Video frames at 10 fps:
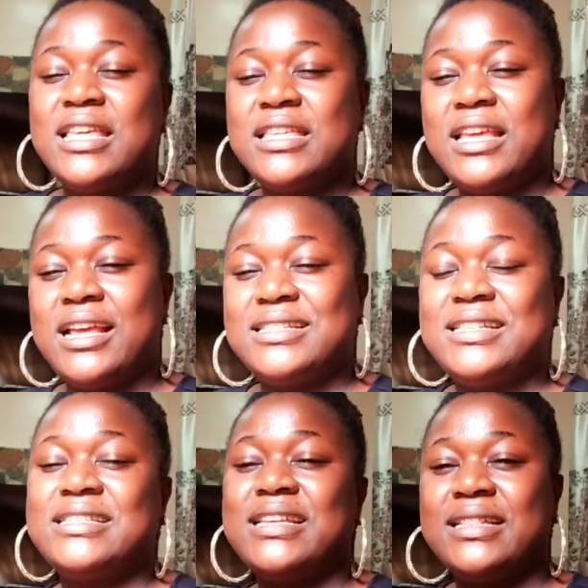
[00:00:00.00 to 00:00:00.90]
Yes,
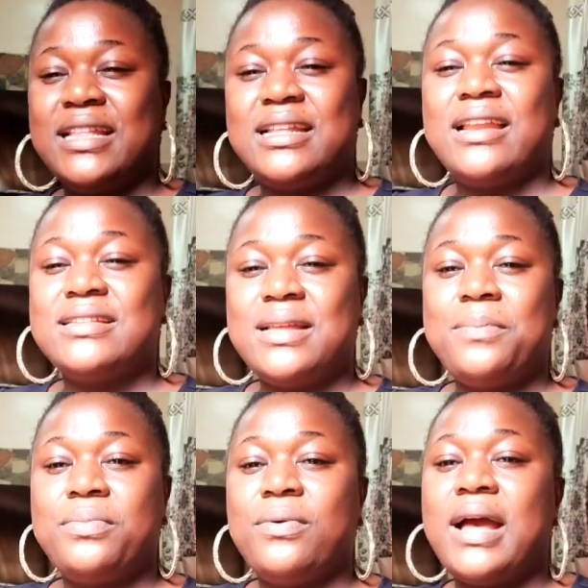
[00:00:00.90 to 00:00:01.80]
they cited an
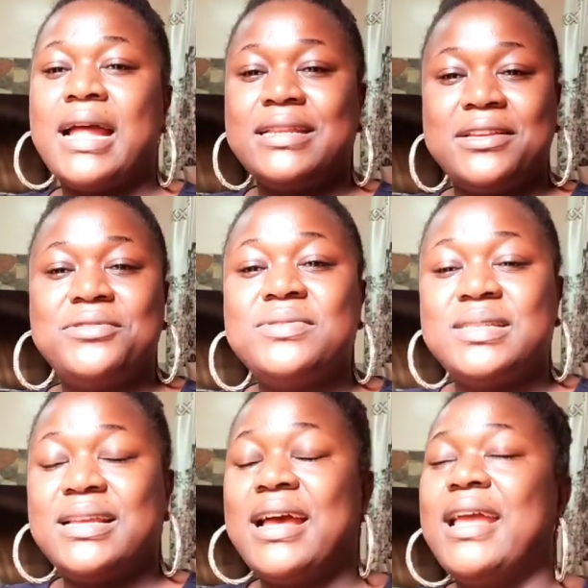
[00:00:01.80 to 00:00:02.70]
example and they
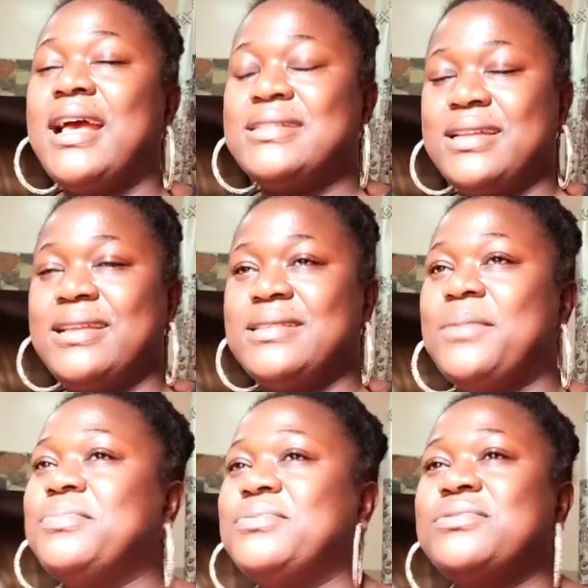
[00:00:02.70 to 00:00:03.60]
used the guy as an
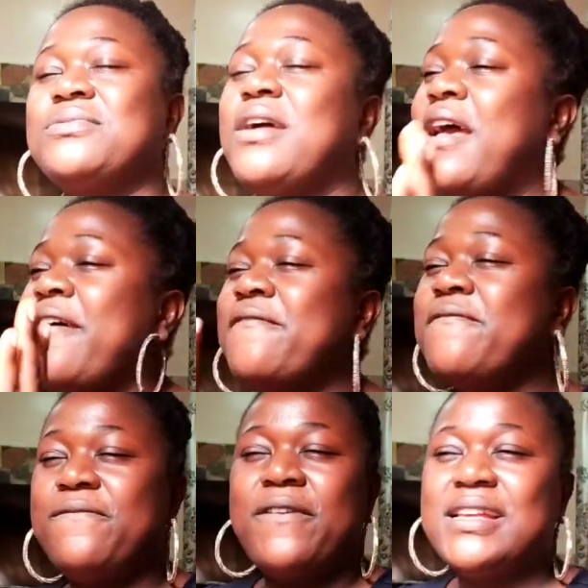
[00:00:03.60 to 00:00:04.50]
example to
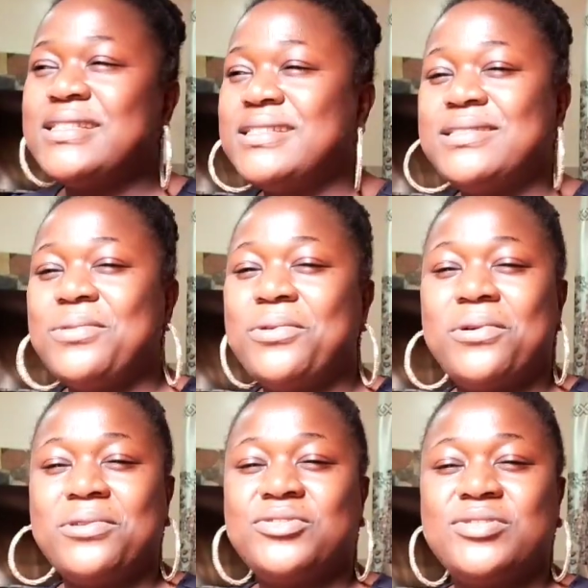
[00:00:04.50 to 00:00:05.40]
face his
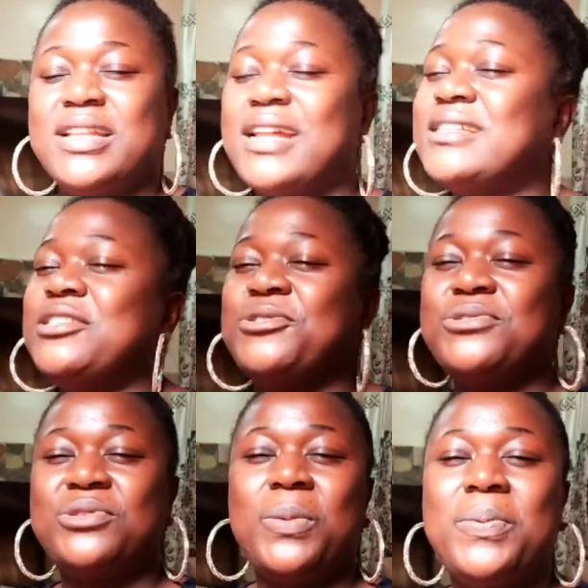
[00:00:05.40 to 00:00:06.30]
own country, that he
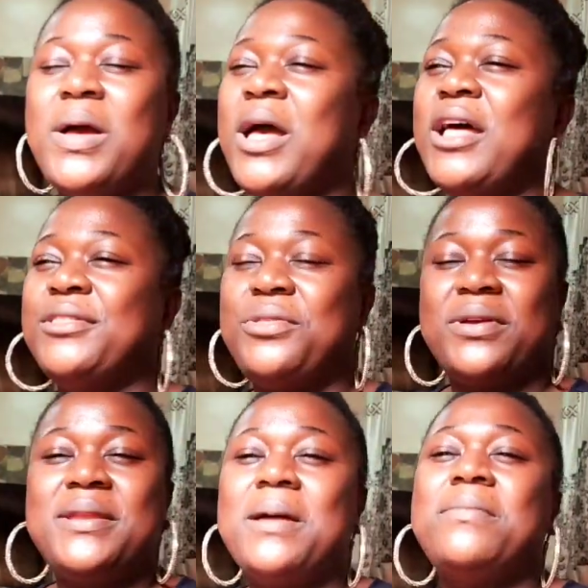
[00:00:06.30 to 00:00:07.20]
should stop
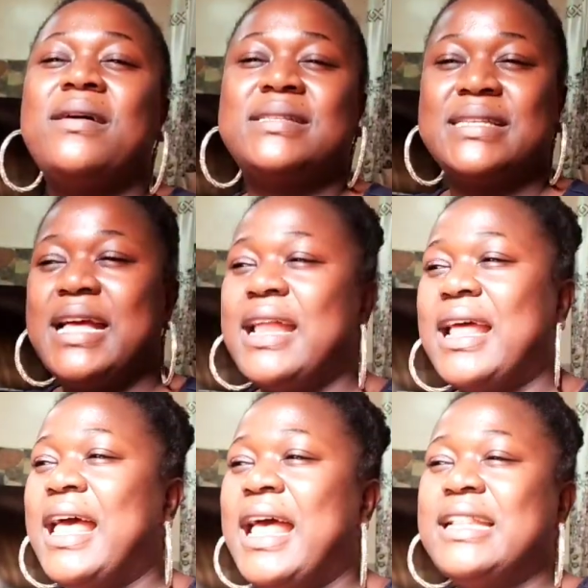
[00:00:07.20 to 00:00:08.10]
talking about
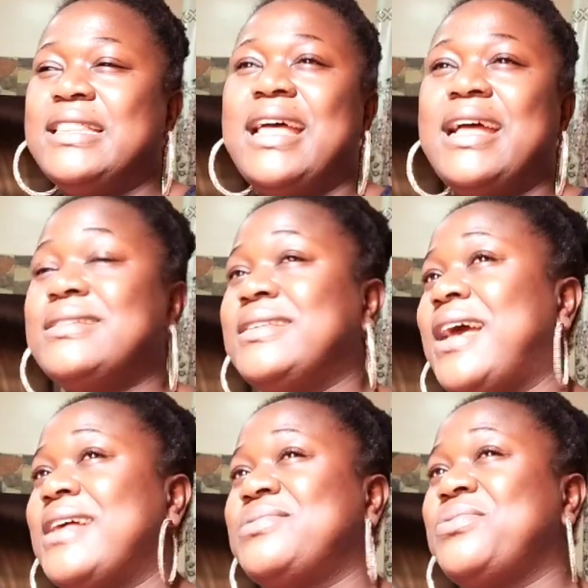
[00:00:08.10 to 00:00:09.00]
Ghana, that he
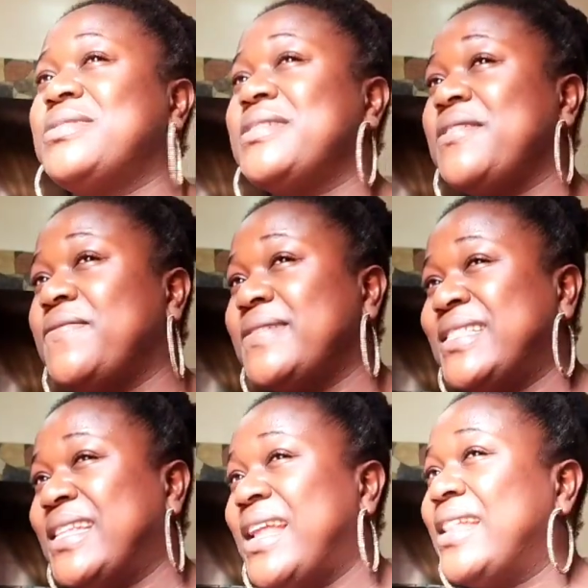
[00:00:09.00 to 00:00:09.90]
has not even
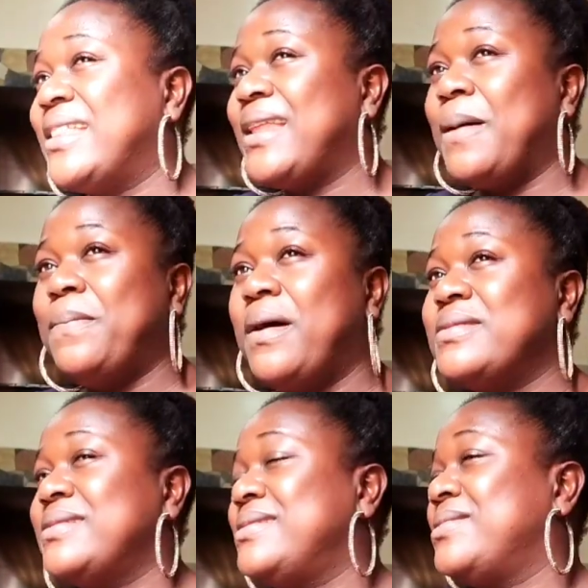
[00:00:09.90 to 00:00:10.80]
said anything
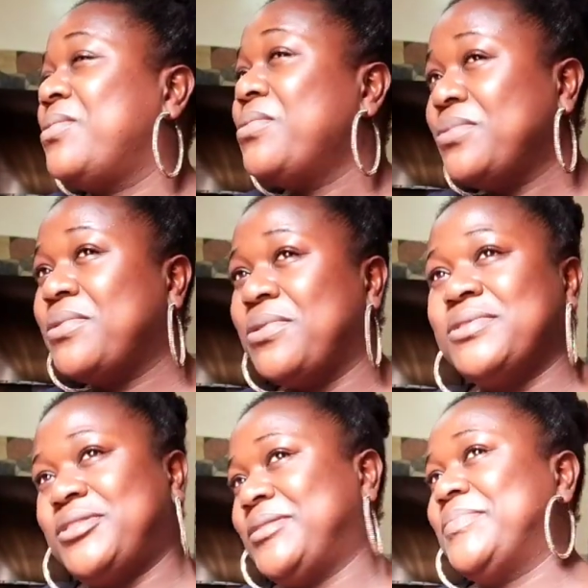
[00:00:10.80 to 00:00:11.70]
about his own
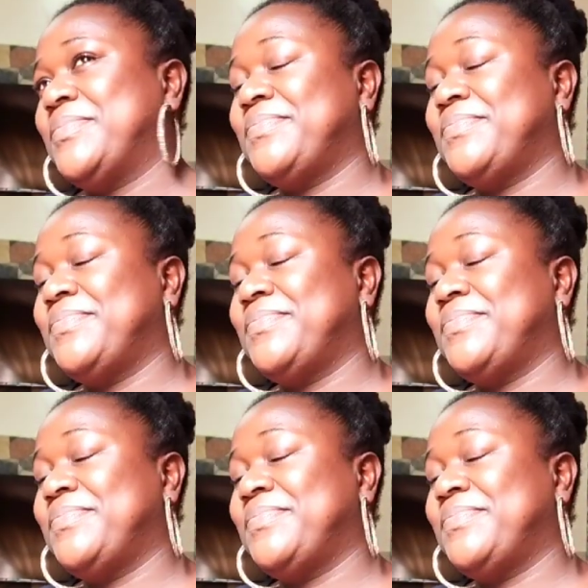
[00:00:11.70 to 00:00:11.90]
country.